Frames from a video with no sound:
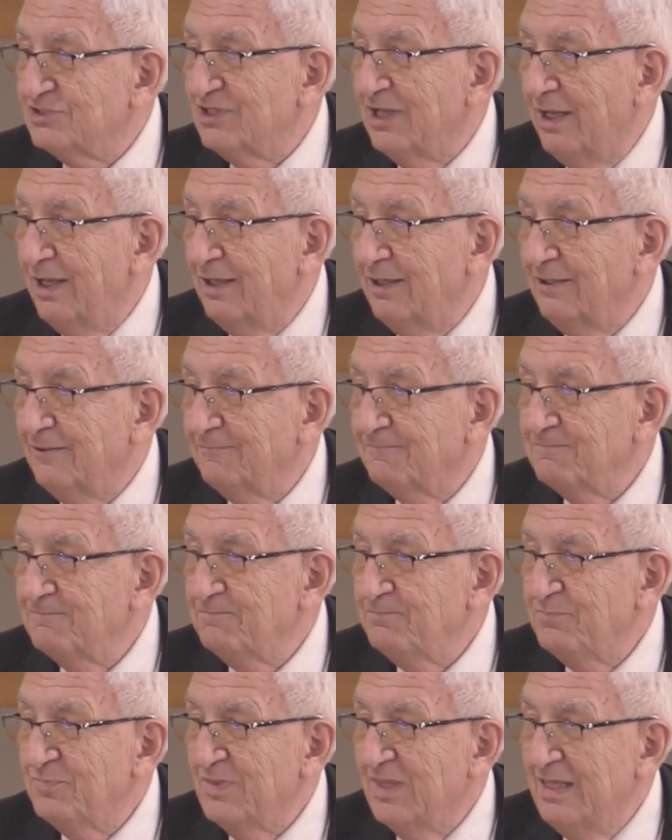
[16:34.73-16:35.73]
and
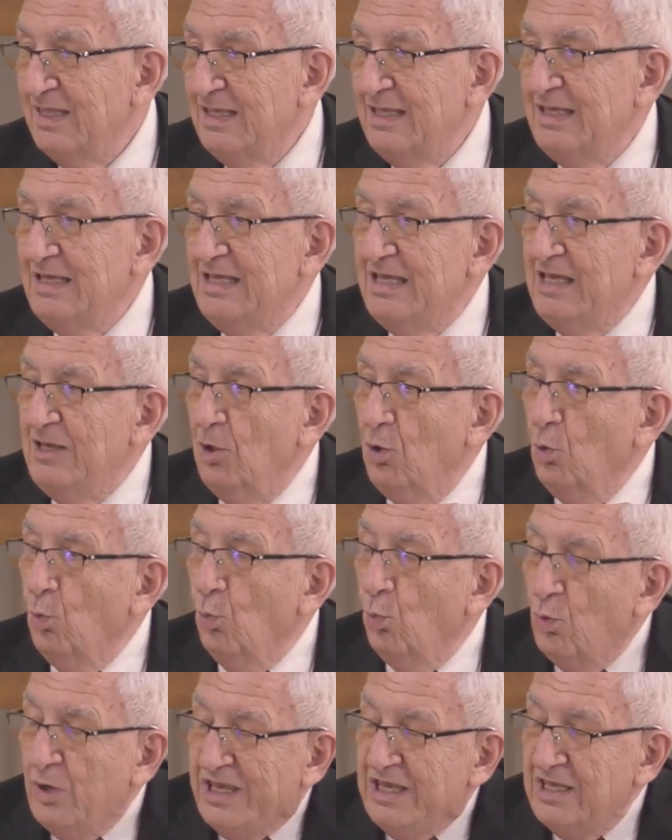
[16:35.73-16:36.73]
whenever I looked in their
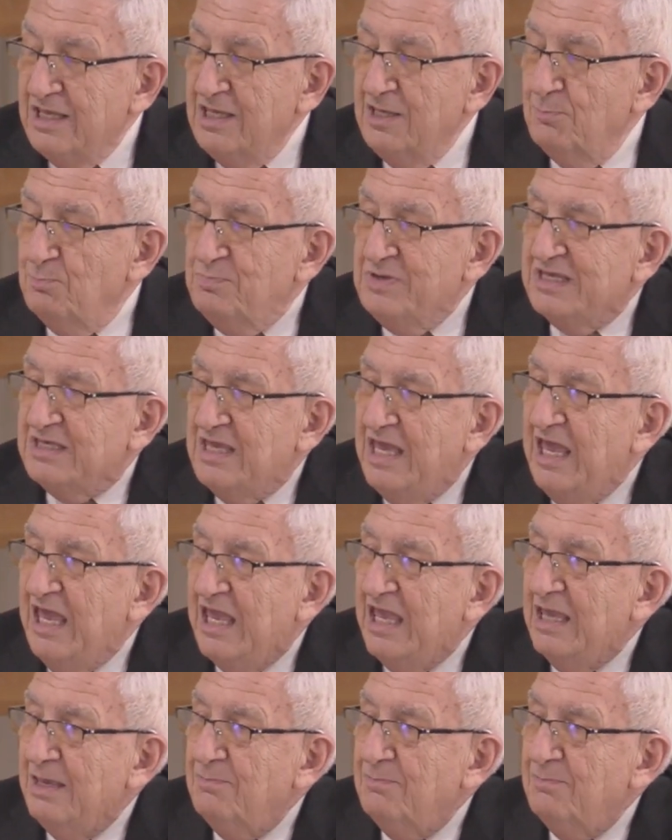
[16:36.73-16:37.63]
direction,